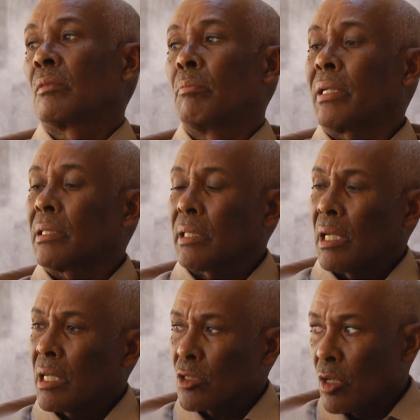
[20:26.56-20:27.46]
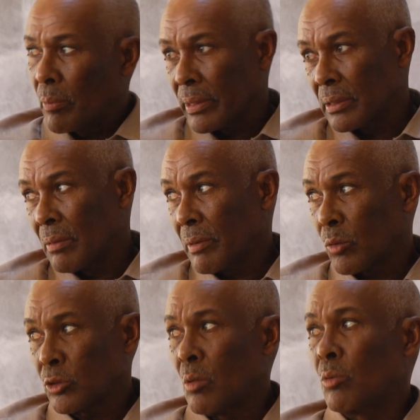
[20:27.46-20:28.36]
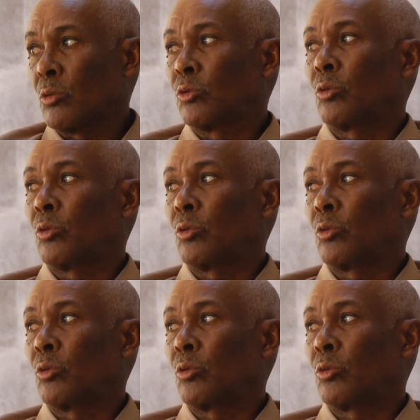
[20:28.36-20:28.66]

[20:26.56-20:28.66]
And at the time of war, it would be like that.